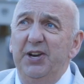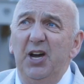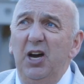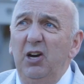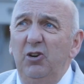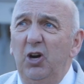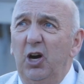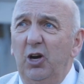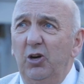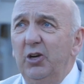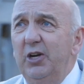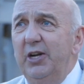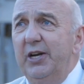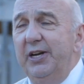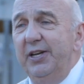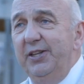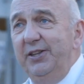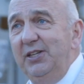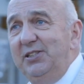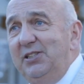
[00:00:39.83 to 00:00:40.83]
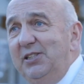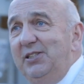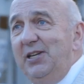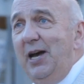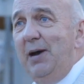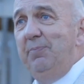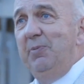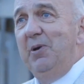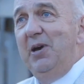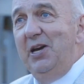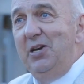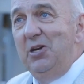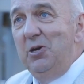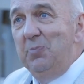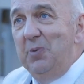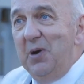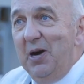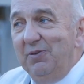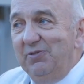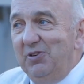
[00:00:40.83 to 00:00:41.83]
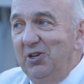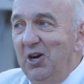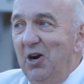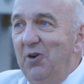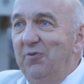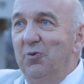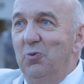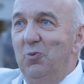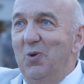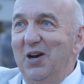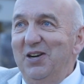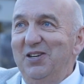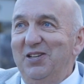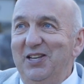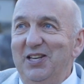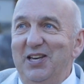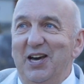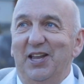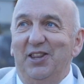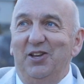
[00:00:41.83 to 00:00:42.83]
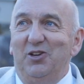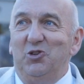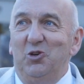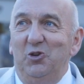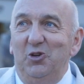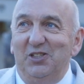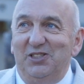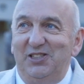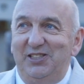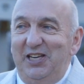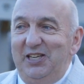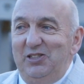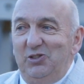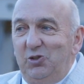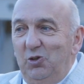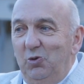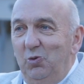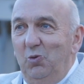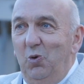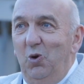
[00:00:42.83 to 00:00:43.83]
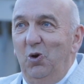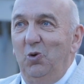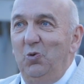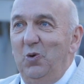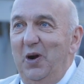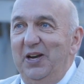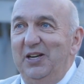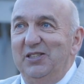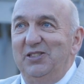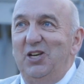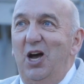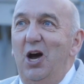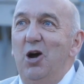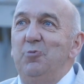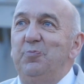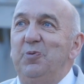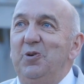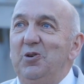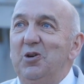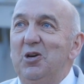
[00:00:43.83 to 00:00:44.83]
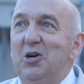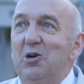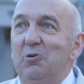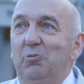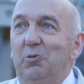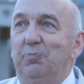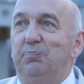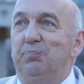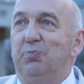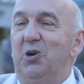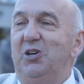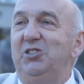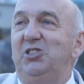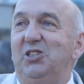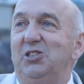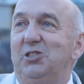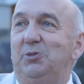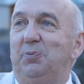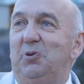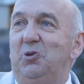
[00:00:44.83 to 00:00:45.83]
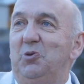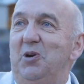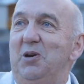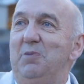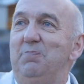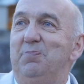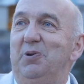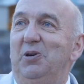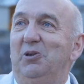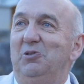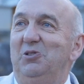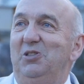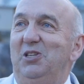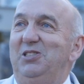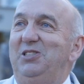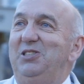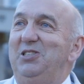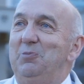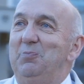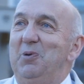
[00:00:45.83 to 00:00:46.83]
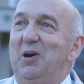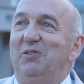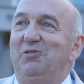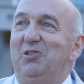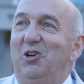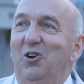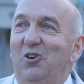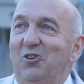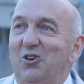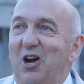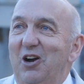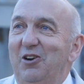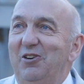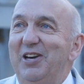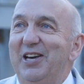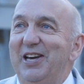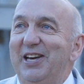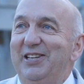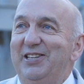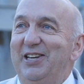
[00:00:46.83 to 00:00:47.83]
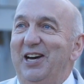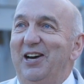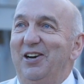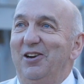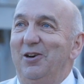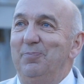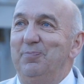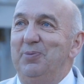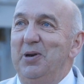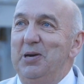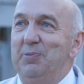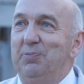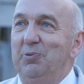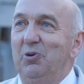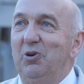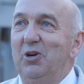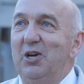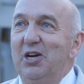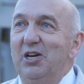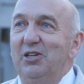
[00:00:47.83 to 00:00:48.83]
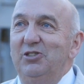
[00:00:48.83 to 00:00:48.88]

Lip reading: No. This is up, and you'll be able to go from one to the other through a central walkway that's open with bridges between villages, and you'll be able to look out down on people.